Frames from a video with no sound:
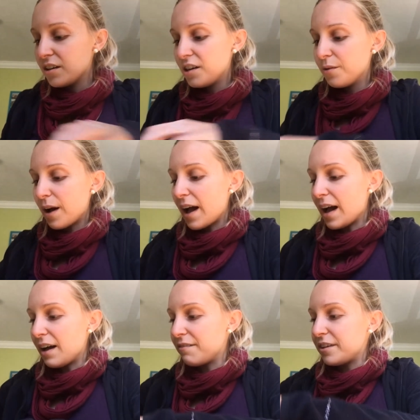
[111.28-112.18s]
You
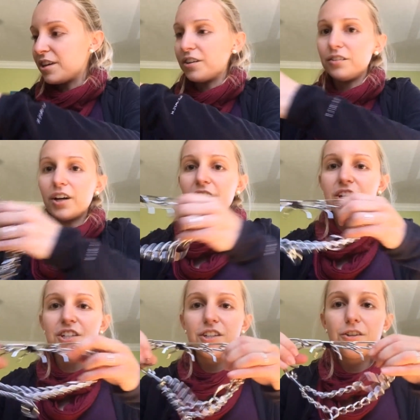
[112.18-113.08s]
have your
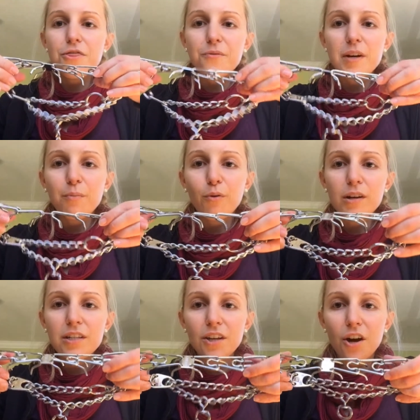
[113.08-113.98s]
larger
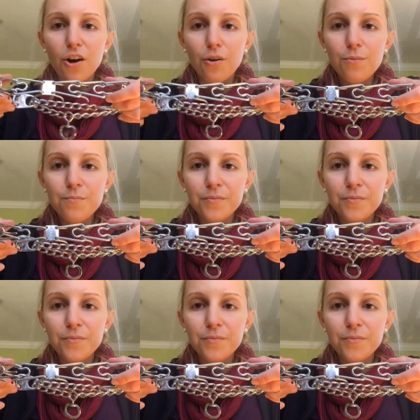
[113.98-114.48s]
3.0,